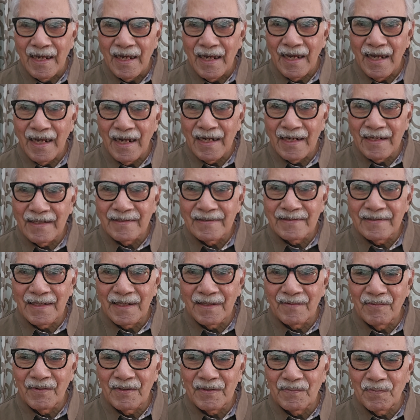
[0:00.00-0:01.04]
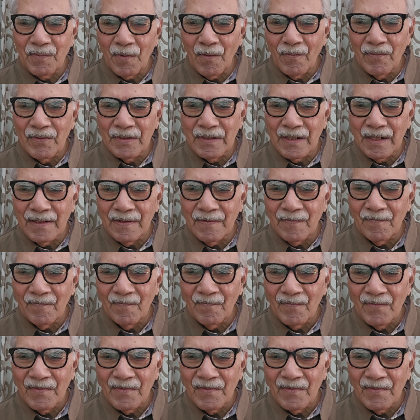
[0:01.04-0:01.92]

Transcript: and service provision